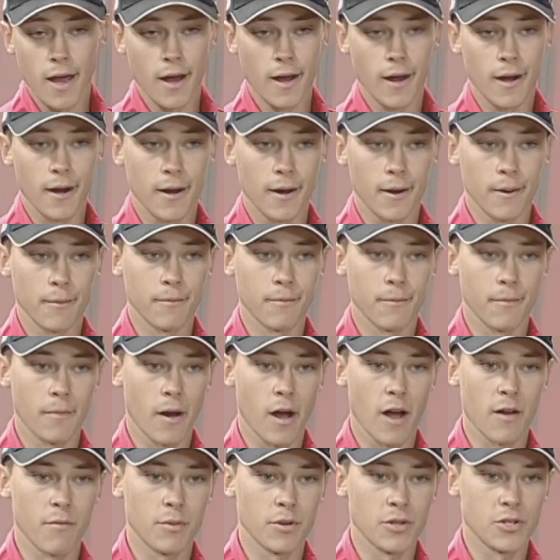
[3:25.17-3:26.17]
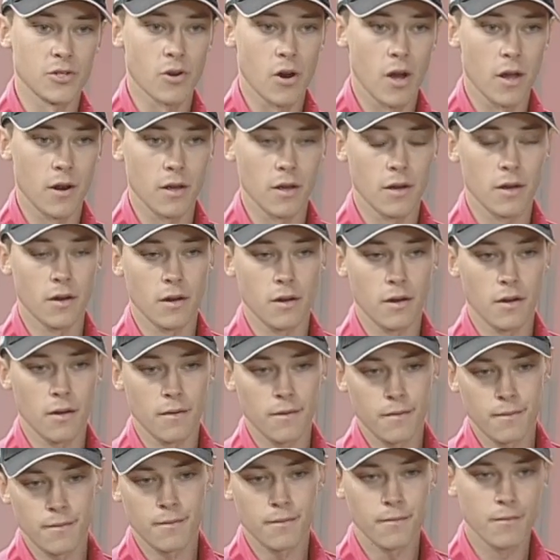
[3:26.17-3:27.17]
Um, I've been trying to,
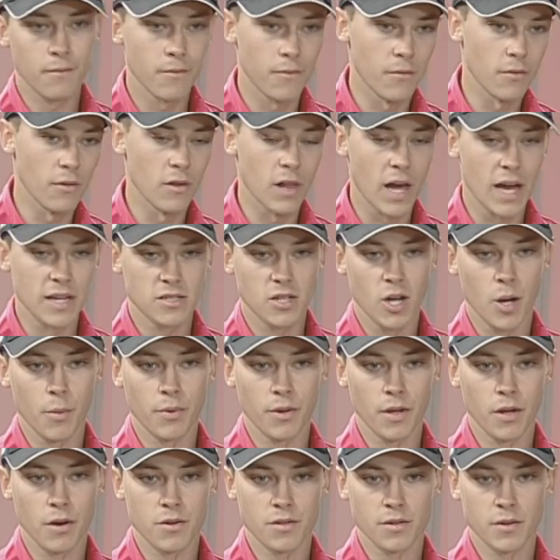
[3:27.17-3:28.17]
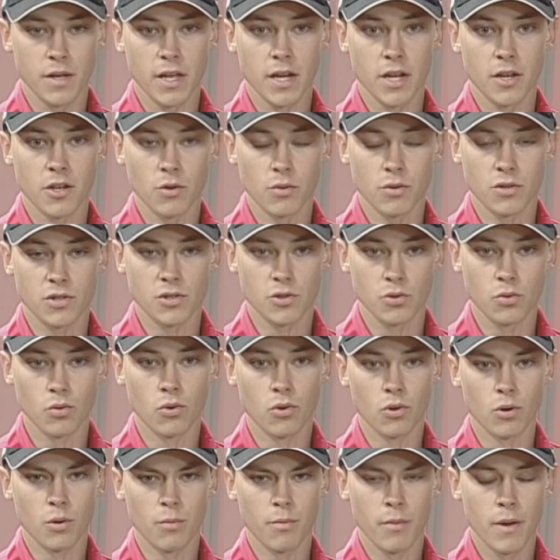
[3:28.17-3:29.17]
the last couple years, get into a
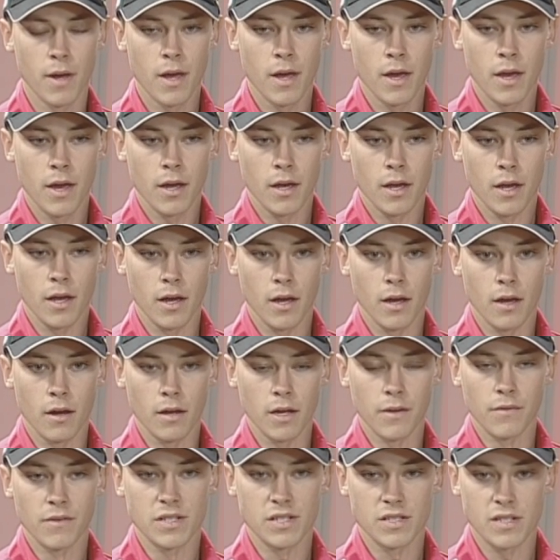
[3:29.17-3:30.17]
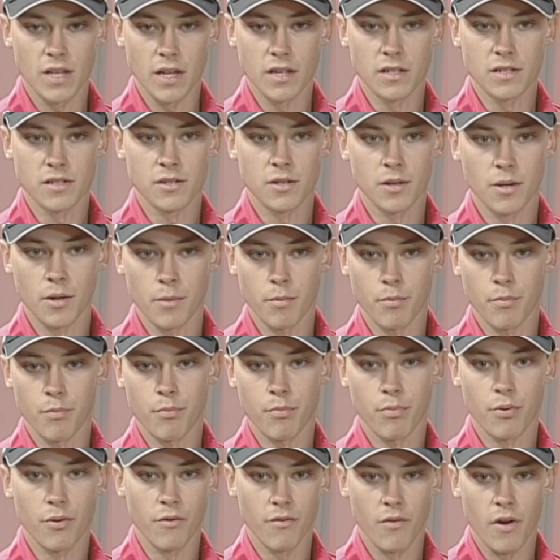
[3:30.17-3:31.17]
school uh, in the States to
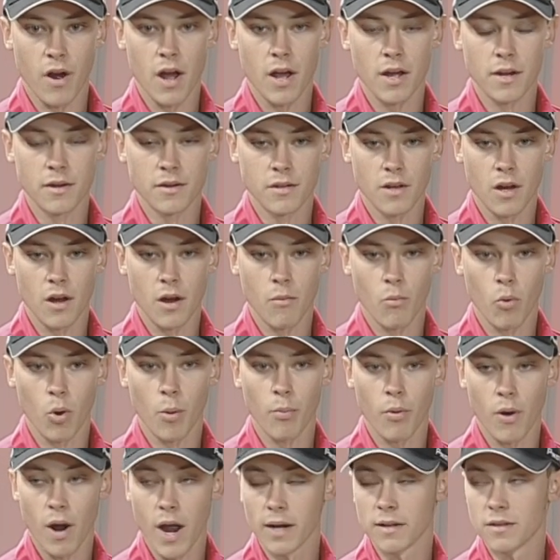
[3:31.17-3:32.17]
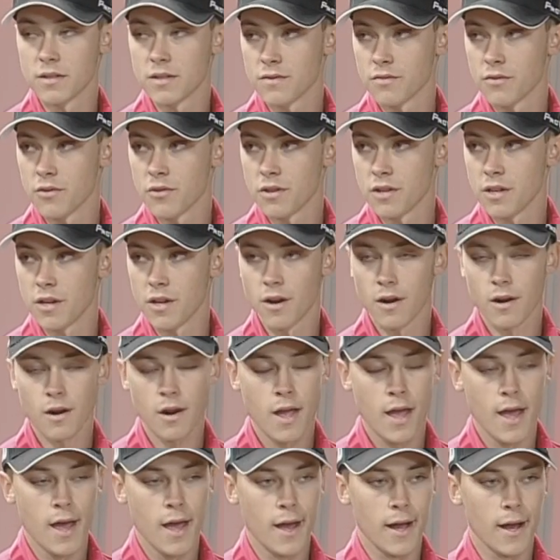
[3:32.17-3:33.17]
provide uh, more practice for the year.
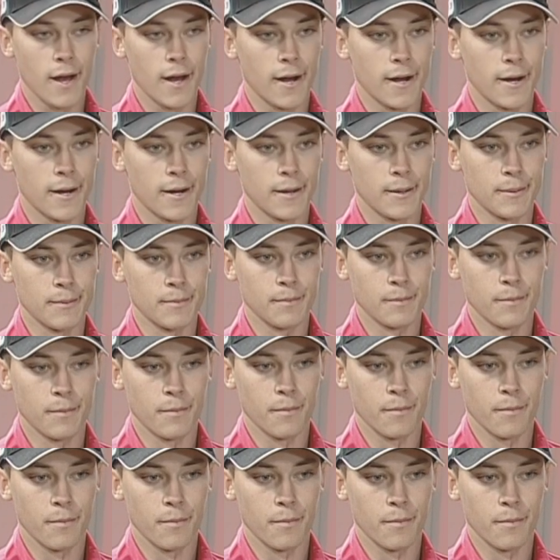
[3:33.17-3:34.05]
Um,